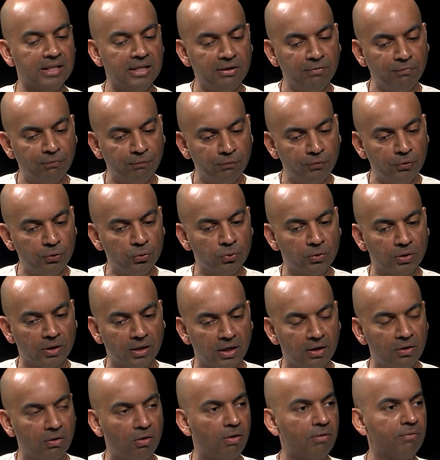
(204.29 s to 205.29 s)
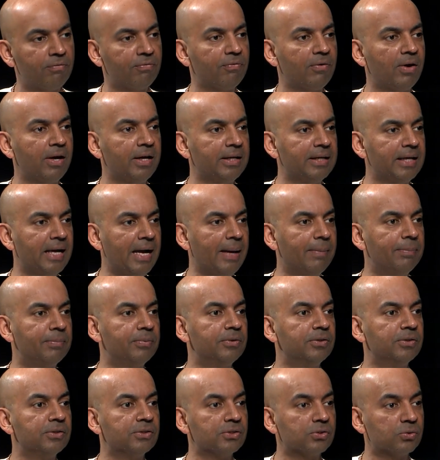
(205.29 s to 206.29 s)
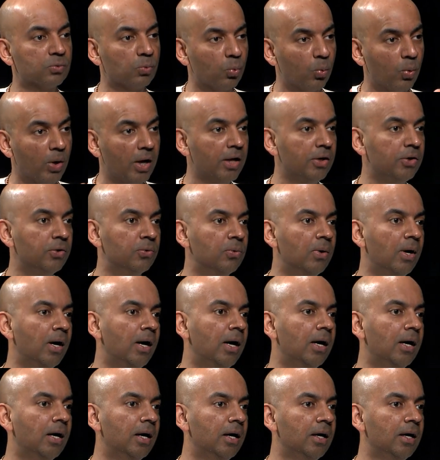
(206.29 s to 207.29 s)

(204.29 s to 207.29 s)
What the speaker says: if you cannot find happiness where you are,